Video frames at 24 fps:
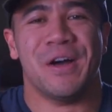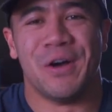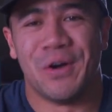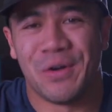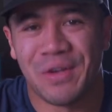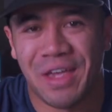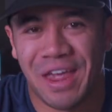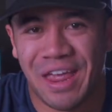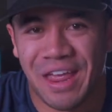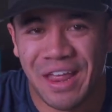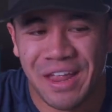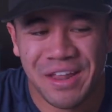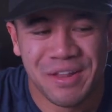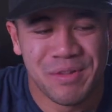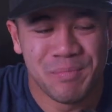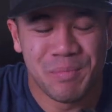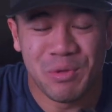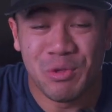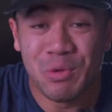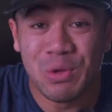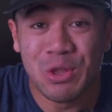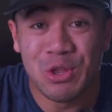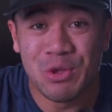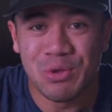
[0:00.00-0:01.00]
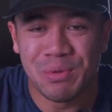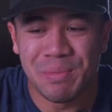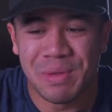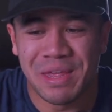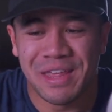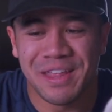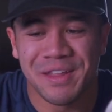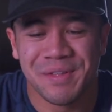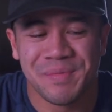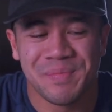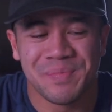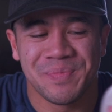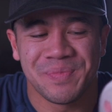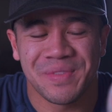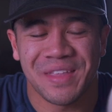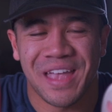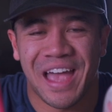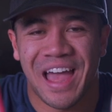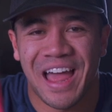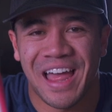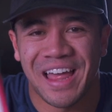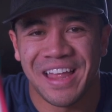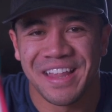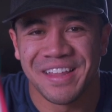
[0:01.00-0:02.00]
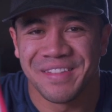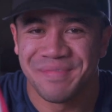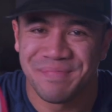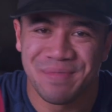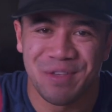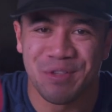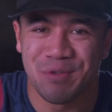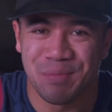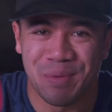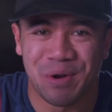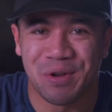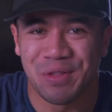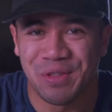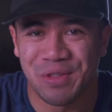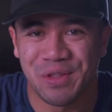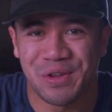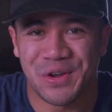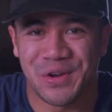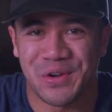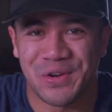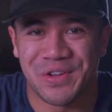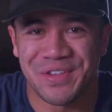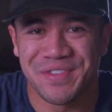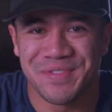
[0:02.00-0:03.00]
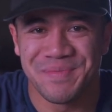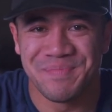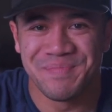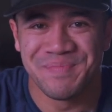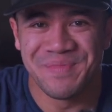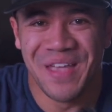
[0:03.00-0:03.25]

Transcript: Okay, between you and me, these are better than the Currys.